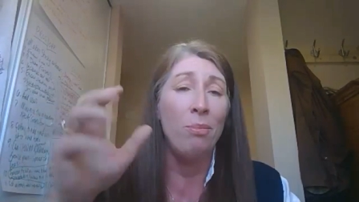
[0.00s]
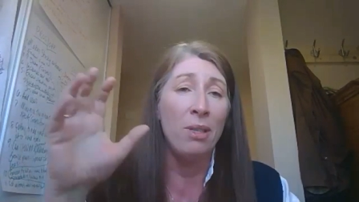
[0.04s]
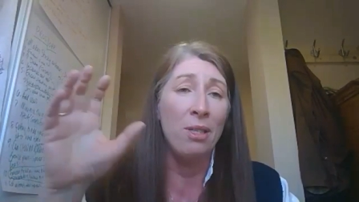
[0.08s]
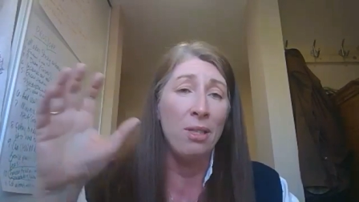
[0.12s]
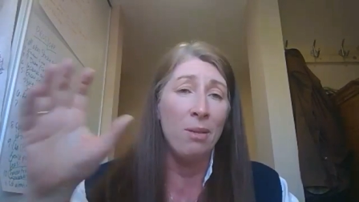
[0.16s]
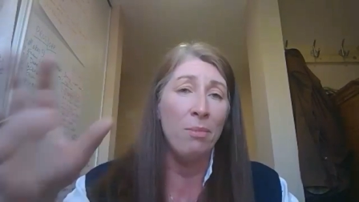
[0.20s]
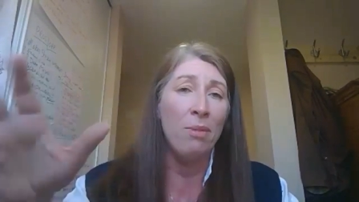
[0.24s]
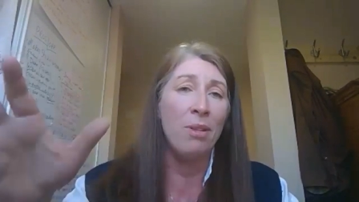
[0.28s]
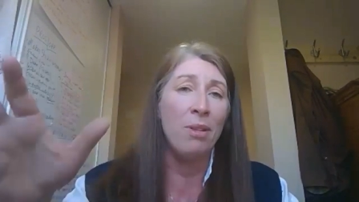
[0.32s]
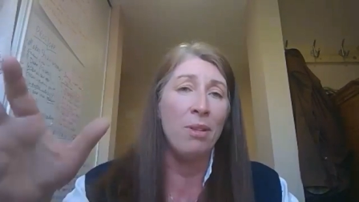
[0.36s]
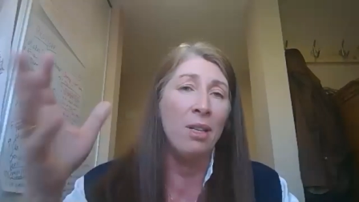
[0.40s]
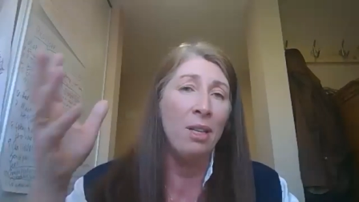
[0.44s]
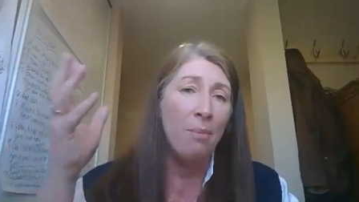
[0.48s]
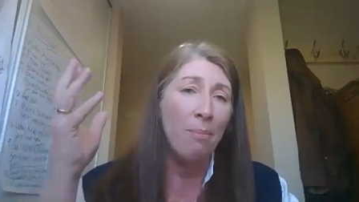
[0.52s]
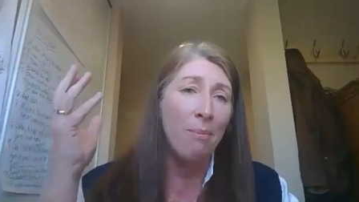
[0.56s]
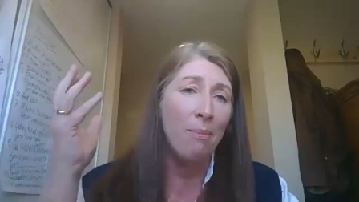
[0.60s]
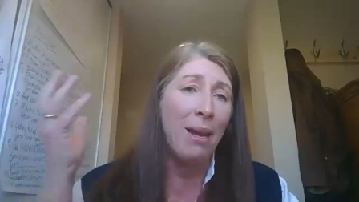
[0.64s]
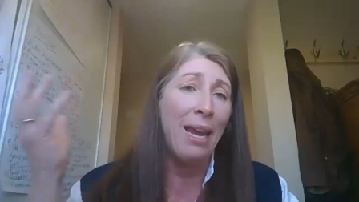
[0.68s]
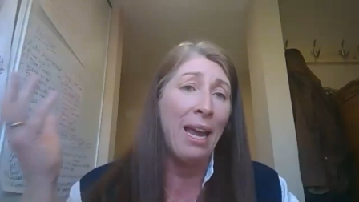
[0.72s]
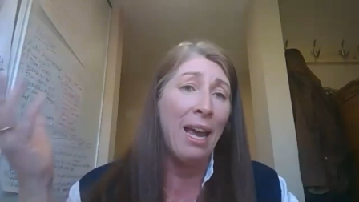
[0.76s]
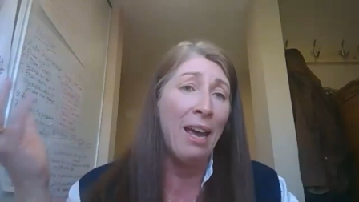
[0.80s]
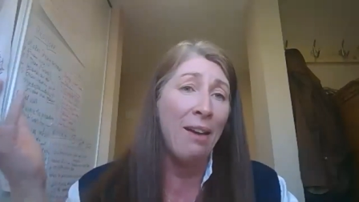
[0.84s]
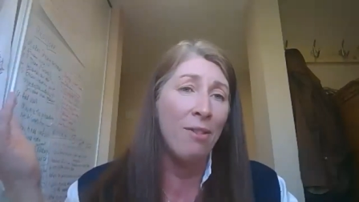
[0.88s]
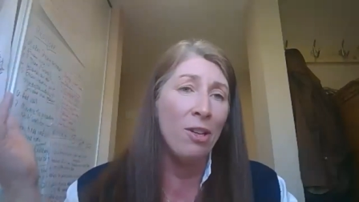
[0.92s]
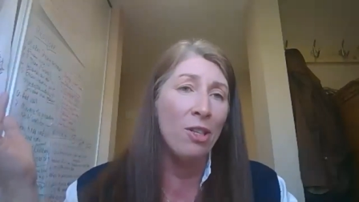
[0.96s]
but something that
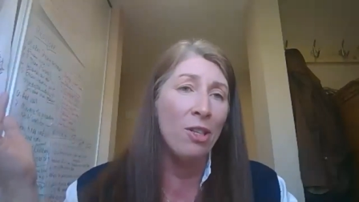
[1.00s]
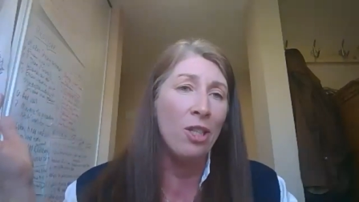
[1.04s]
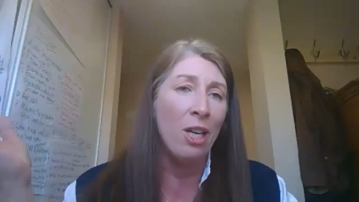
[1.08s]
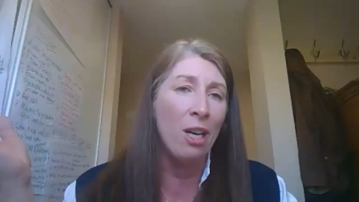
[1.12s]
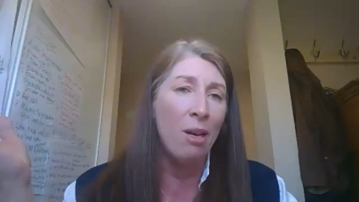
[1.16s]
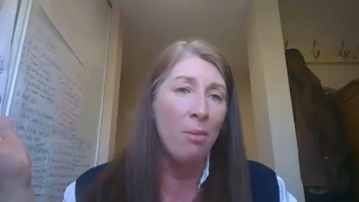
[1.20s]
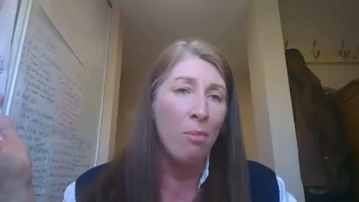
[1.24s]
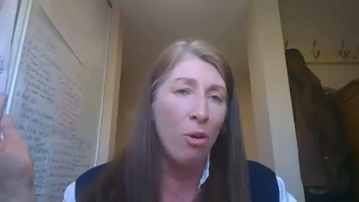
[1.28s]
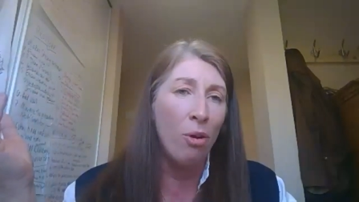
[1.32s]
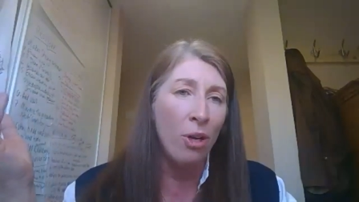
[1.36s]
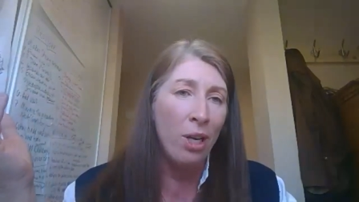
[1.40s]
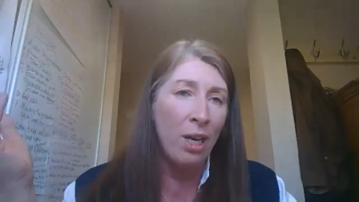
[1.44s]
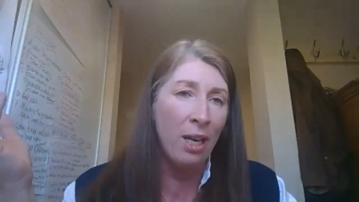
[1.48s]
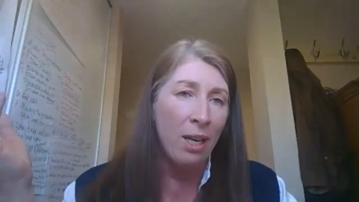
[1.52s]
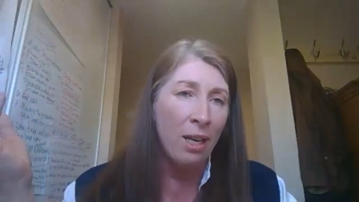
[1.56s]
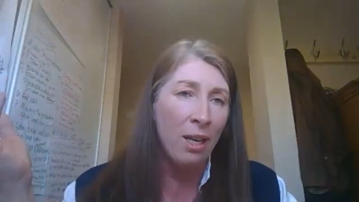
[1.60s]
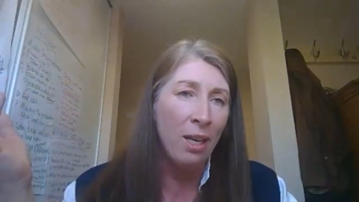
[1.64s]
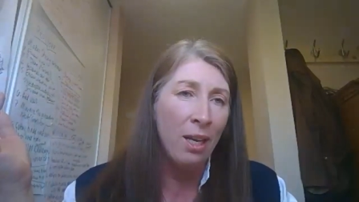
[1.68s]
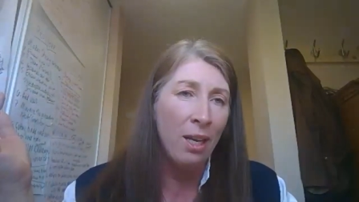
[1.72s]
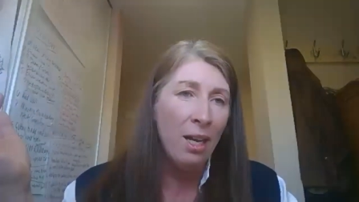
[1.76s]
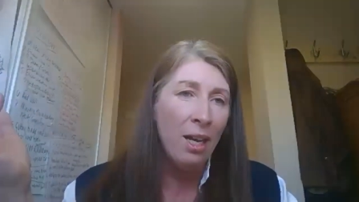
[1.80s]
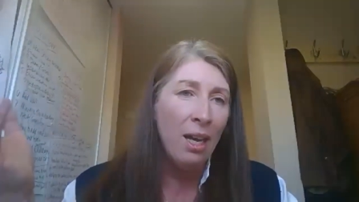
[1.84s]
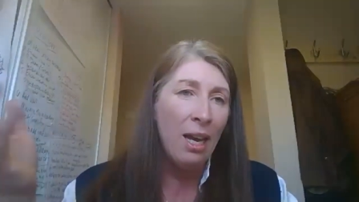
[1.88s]
might have a germ on it.